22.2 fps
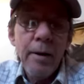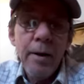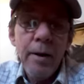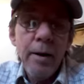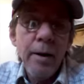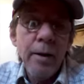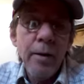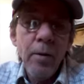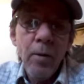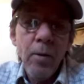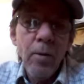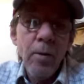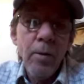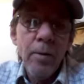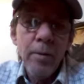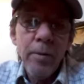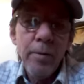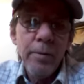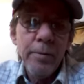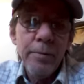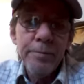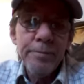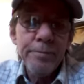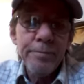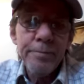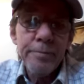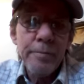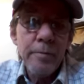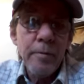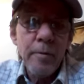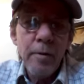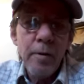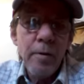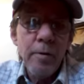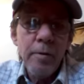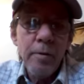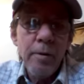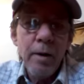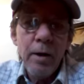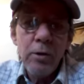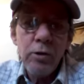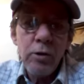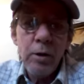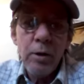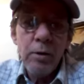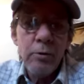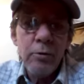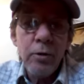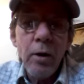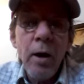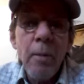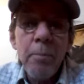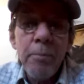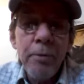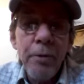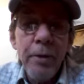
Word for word: uh, the whole Russia-Trump